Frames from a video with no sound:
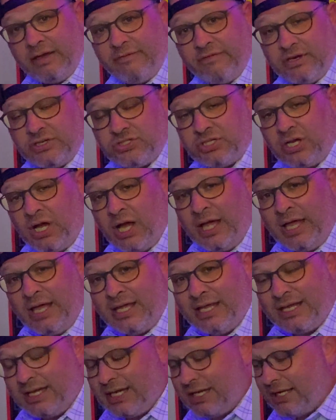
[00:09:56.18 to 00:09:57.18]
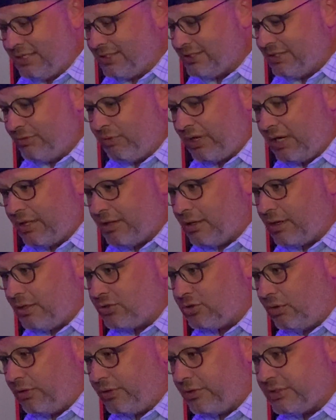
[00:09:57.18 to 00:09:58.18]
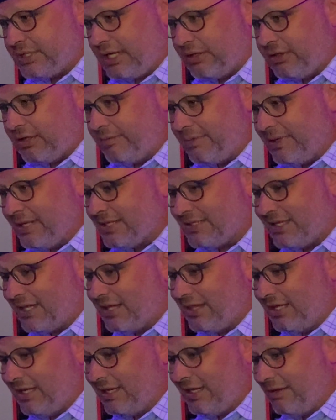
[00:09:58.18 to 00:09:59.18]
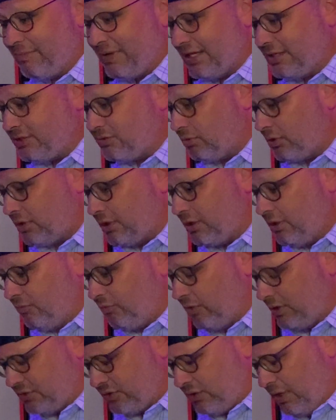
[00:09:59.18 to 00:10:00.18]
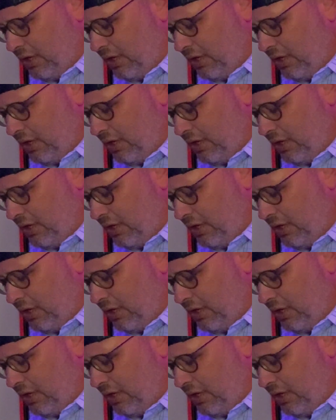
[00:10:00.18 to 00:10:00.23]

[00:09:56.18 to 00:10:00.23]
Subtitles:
shot and see what other controllers out there, because I think he makes really good ones.